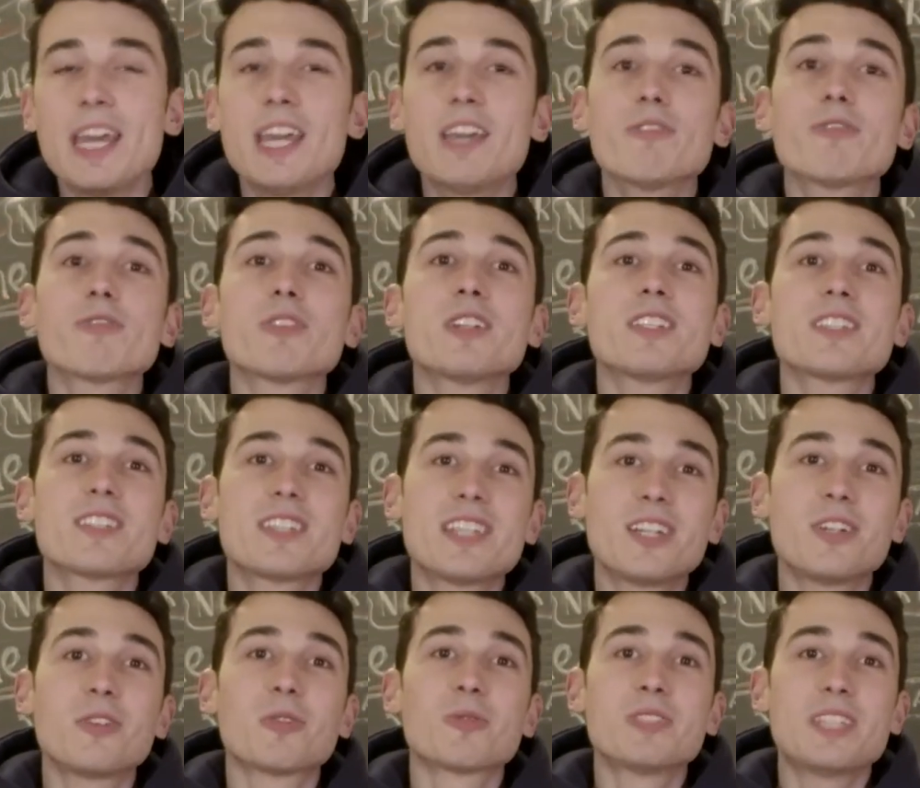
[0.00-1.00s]
every
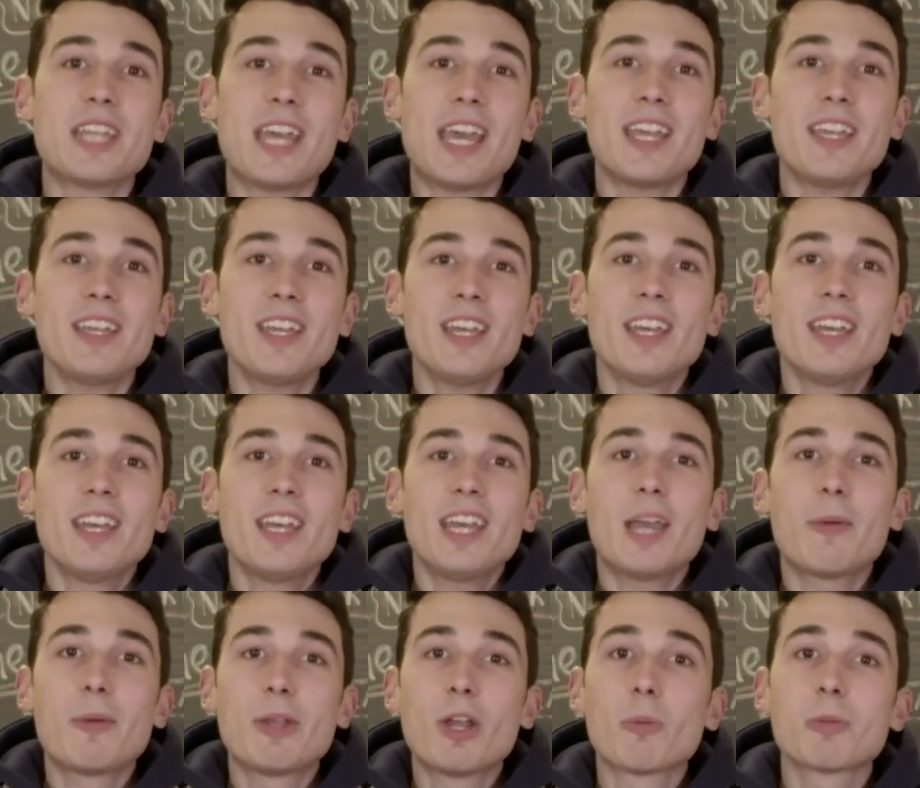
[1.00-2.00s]
single day,
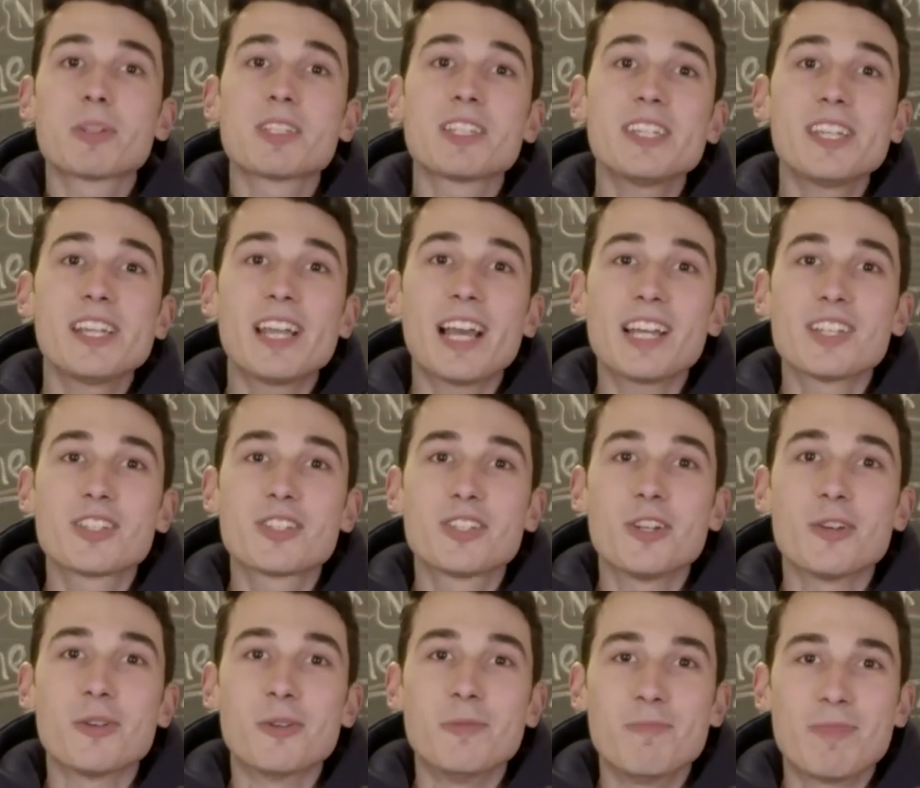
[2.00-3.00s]
and we hope to see you guys
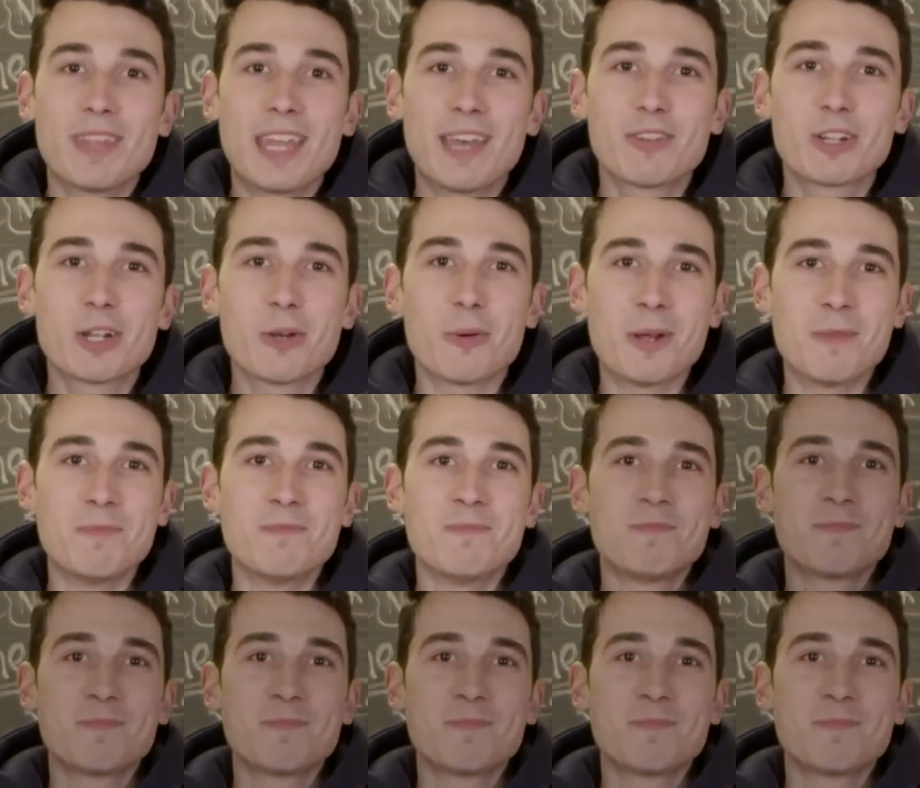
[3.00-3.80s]
soon. Have a good one.